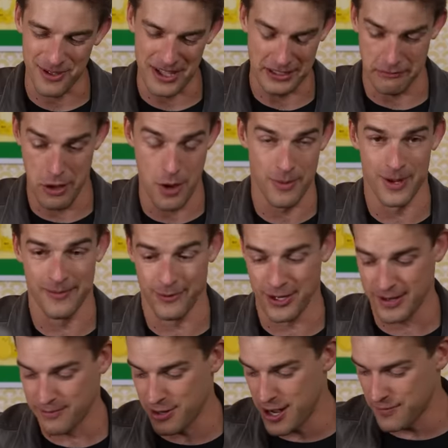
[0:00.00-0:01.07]
We're like, well, if we're in
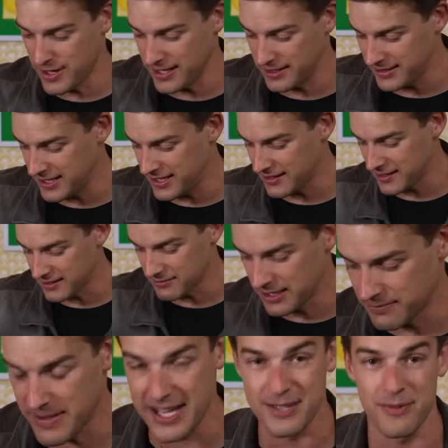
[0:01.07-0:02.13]
a Broadway theater, like,
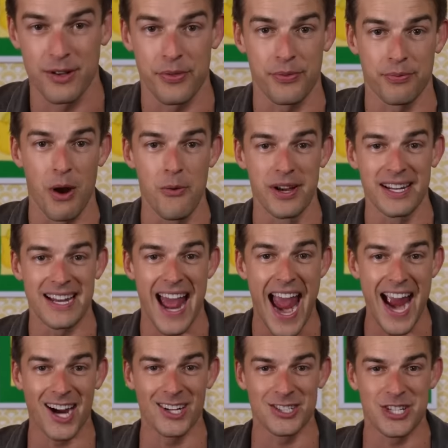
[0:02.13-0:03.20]
might as well throw in
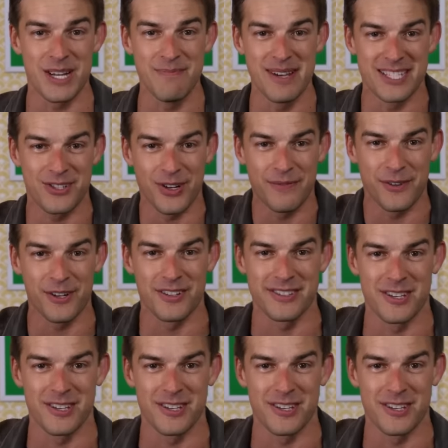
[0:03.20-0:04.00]
an ARG mystery for you to